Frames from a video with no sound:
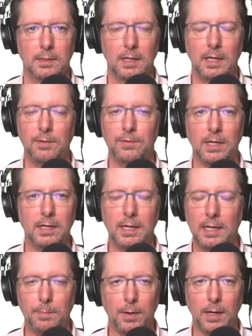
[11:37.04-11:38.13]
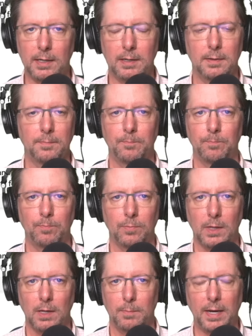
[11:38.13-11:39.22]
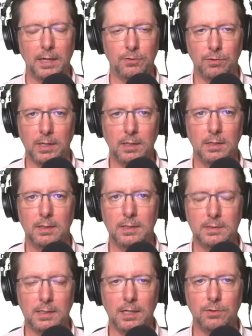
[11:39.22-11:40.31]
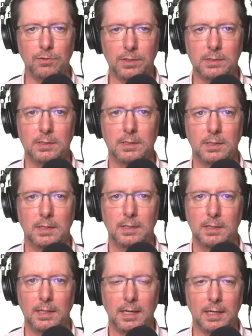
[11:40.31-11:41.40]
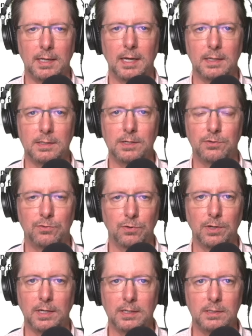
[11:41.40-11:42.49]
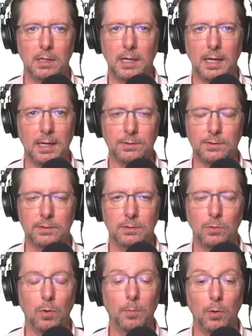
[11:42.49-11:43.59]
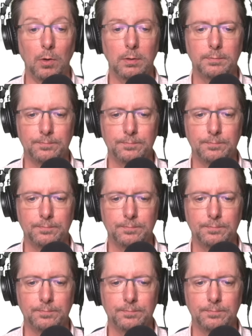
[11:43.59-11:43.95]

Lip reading: Even an e-bike battery is dangerous. It can destroy an entire house or more.